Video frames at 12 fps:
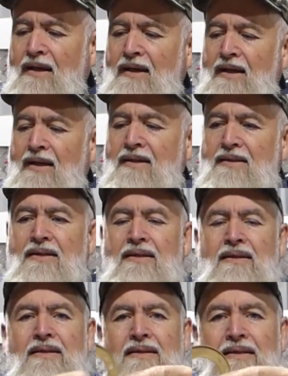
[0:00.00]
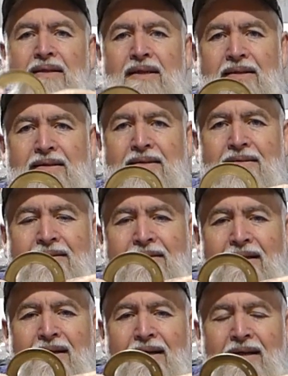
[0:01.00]
is this.
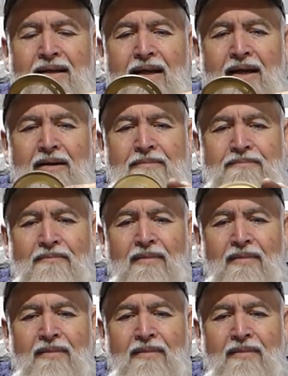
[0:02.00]
Now,